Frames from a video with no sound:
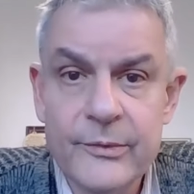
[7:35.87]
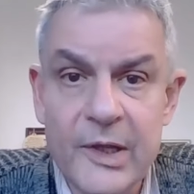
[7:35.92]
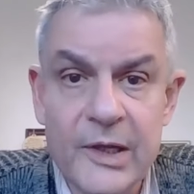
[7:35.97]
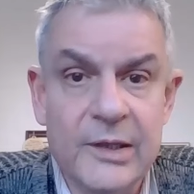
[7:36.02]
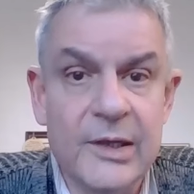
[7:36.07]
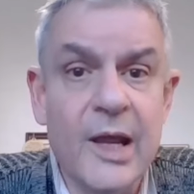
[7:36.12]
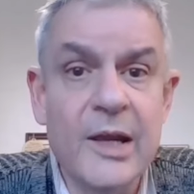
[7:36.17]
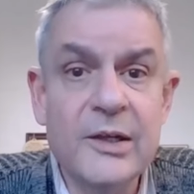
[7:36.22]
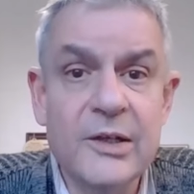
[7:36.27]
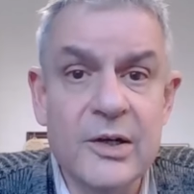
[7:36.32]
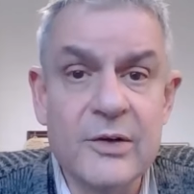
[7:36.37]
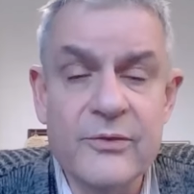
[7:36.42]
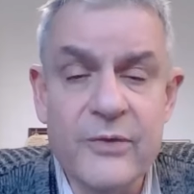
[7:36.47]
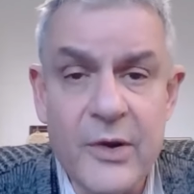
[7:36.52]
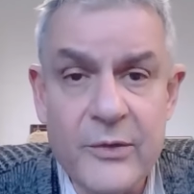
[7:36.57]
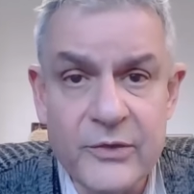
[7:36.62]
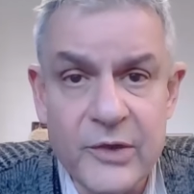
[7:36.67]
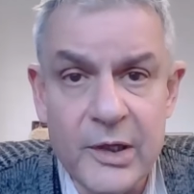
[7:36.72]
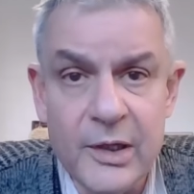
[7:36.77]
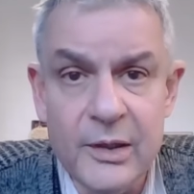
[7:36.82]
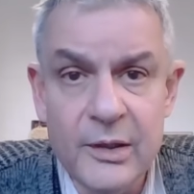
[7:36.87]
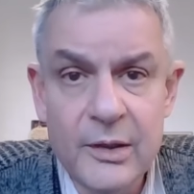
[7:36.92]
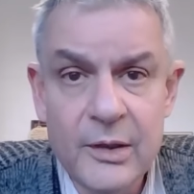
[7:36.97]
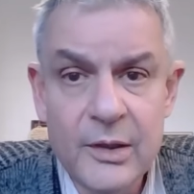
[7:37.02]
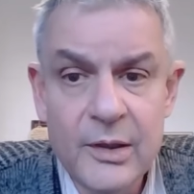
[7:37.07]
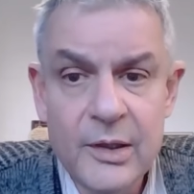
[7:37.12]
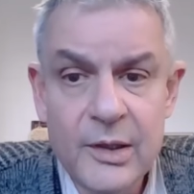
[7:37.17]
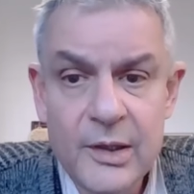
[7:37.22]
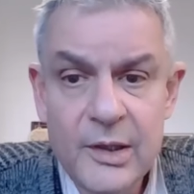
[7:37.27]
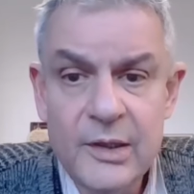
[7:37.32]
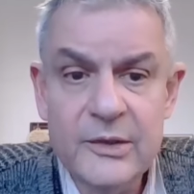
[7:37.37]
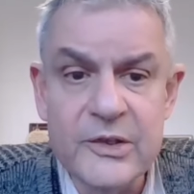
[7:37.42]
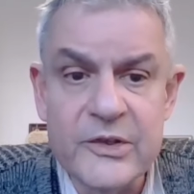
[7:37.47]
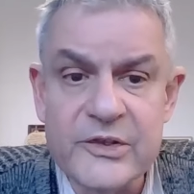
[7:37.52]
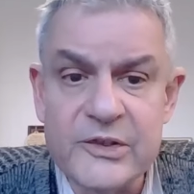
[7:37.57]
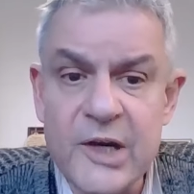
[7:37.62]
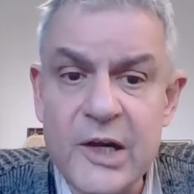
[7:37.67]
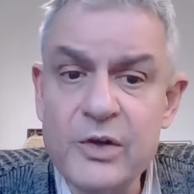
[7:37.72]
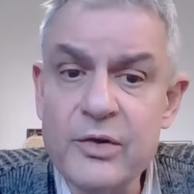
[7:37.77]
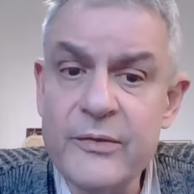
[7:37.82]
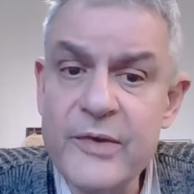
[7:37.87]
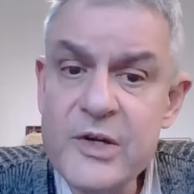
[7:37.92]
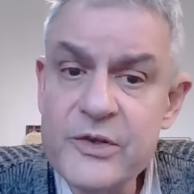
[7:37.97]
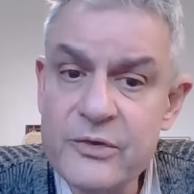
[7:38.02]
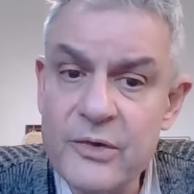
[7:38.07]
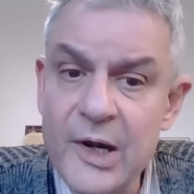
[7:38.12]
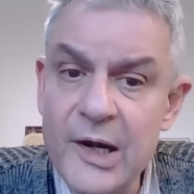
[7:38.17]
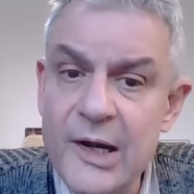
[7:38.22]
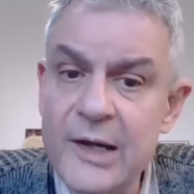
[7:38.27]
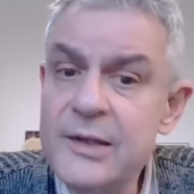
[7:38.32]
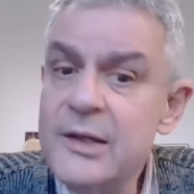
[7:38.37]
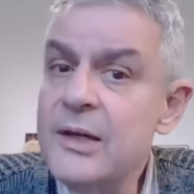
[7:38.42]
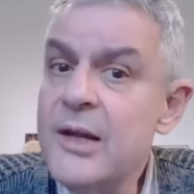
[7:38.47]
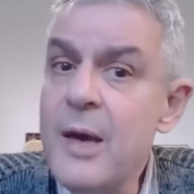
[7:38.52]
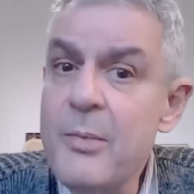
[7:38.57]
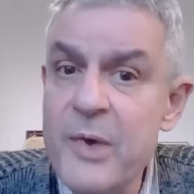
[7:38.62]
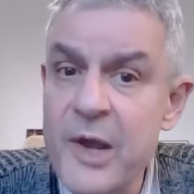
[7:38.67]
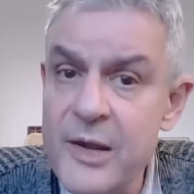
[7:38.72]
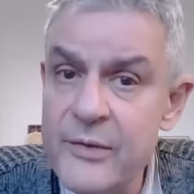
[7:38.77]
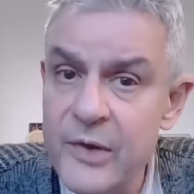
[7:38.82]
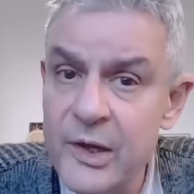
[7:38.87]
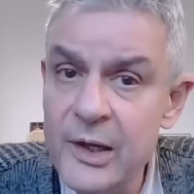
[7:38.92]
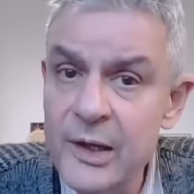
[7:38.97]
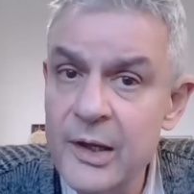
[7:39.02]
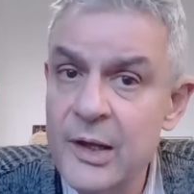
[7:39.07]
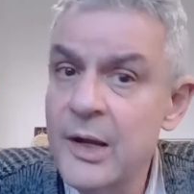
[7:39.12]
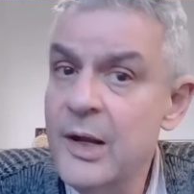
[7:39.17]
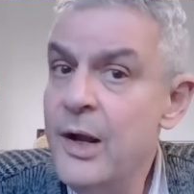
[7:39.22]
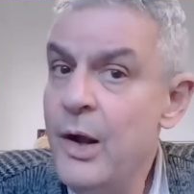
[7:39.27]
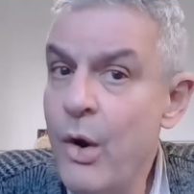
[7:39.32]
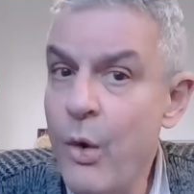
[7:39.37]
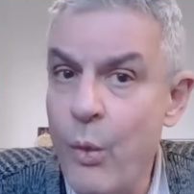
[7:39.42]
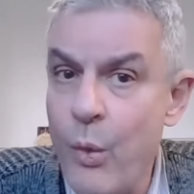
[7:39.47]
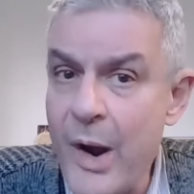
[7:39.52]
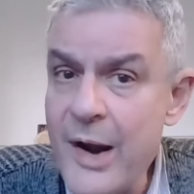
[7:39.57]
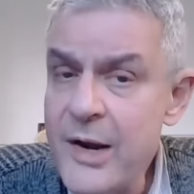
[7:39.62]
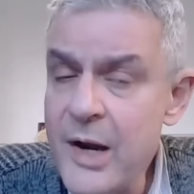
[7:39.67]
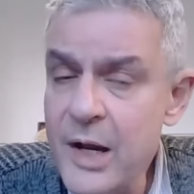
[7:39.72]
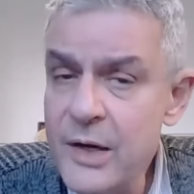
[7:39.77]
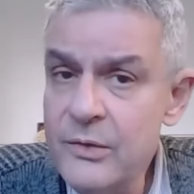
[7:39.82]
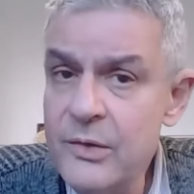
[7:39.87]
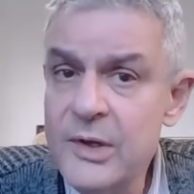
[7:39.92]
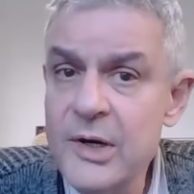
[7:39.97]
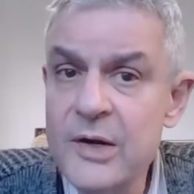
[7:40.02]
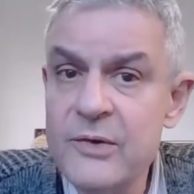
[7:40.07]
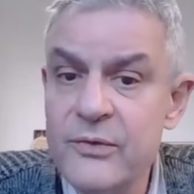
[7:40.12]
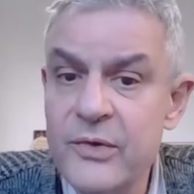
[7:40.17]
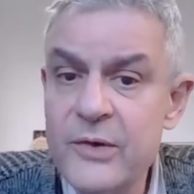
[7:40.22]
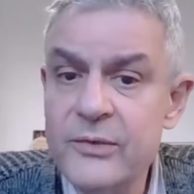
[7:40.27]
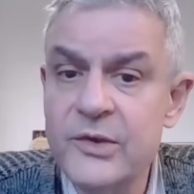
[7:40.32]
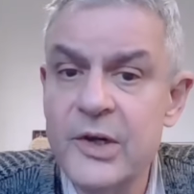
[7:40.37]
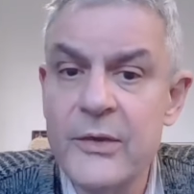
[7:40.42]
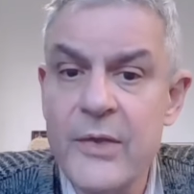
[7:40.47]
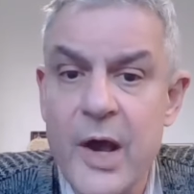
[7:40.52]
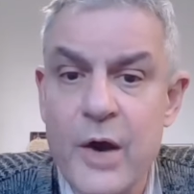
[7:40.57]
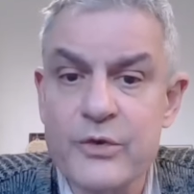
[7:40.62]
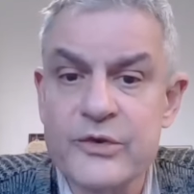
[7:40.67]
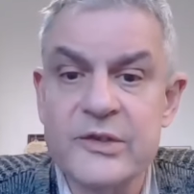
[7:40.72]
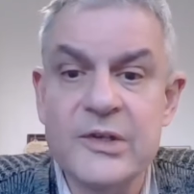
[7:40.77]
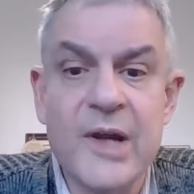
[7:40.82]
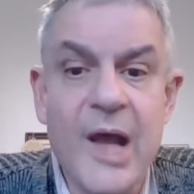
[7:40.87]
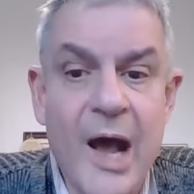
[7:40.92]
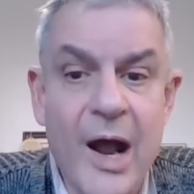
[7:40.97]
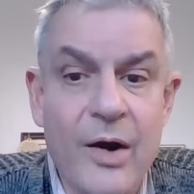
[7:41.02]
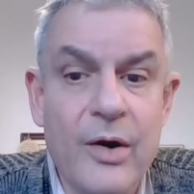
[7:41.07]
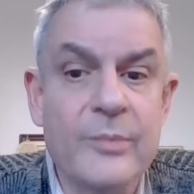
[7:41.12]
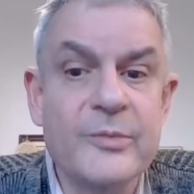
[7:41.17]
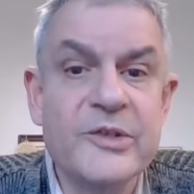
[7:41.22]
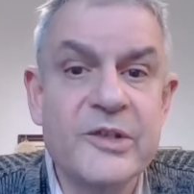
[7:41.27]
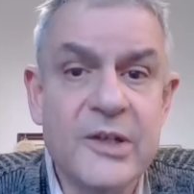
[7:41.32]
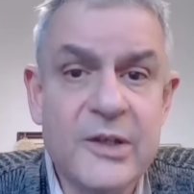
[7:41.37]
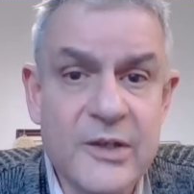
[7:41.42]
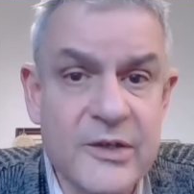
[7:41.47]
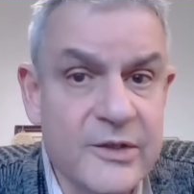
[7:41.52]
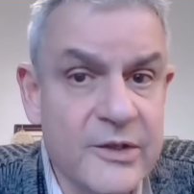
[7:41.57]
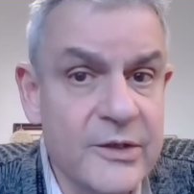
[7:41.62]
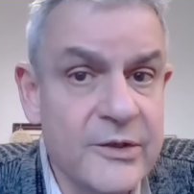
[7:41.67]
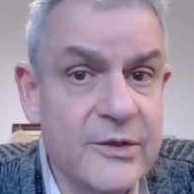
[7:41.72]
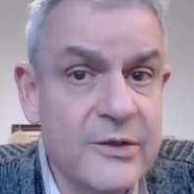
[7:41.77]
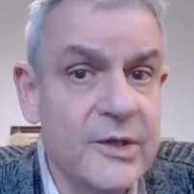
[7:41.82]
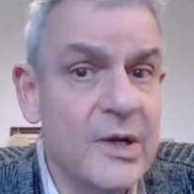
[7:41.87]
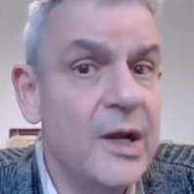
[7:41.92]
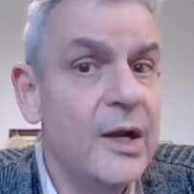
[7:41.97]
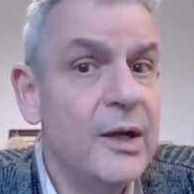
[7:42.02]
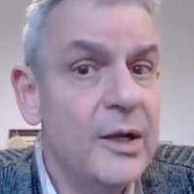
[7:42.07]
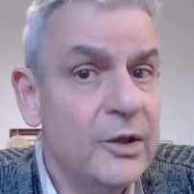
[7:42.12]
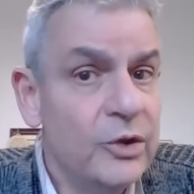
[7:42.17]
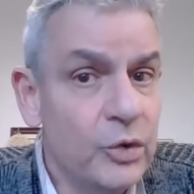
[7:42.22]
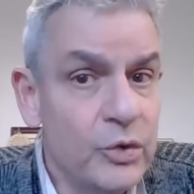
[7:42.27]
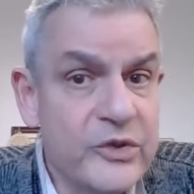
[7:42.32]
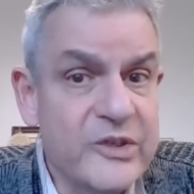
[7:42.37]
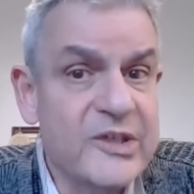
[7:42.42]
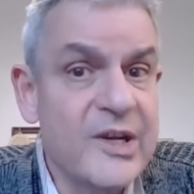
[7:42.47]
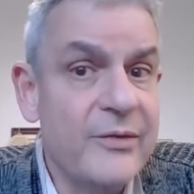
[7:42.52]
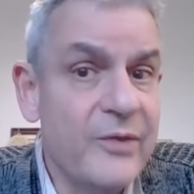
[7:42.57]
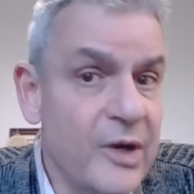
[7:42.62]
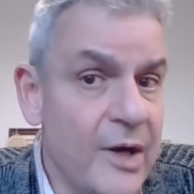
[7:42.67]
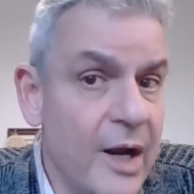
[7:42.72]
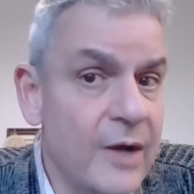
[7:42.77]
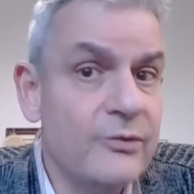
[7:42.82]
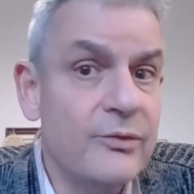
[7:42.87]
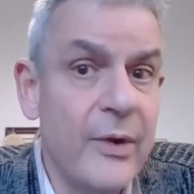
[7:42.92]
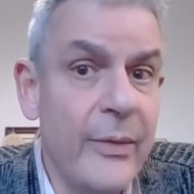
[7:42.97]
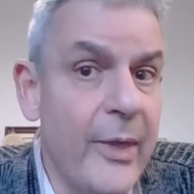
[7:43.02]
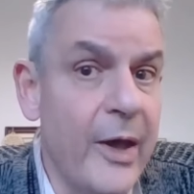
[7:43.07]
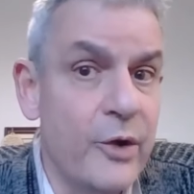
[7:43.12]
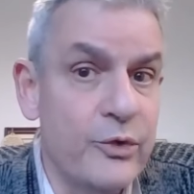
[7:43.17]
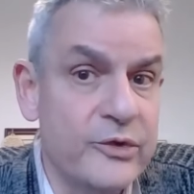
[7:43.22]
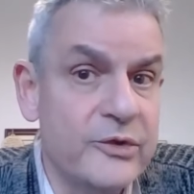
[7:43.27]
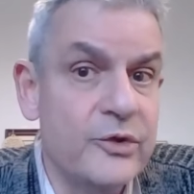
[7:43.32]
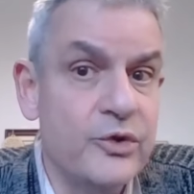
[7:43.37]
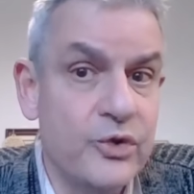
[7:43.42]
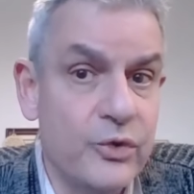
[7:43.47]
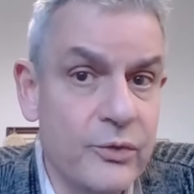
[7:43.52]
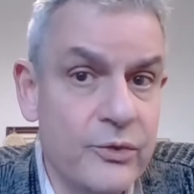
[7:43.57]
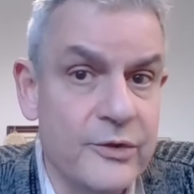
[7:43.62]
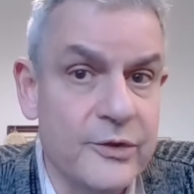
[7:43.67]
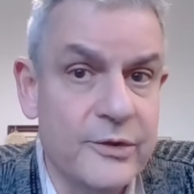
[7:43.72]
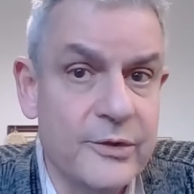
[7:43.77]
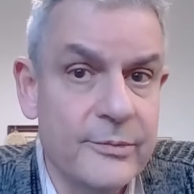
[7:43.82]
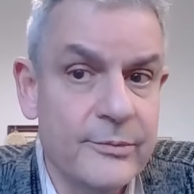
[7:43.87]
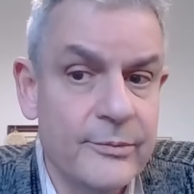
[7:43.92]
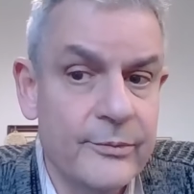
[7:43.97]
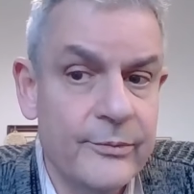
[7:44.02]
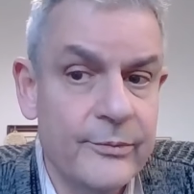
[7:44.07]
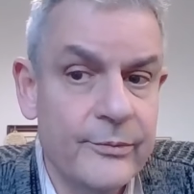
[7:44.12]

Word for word: In 1950, the State of Israel ended up having 150,000 Arab citizens to 700,000 Jews.